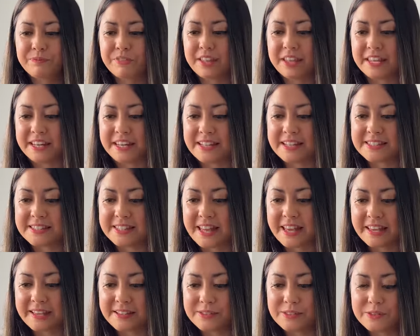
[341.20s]
it is
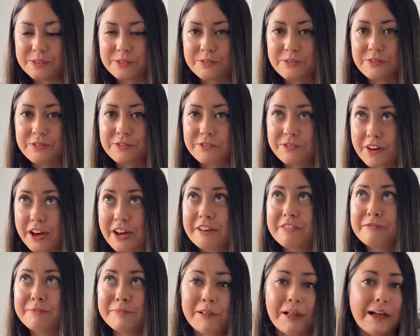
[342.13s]
a
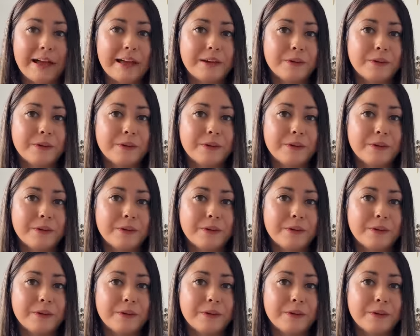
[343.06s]
five ply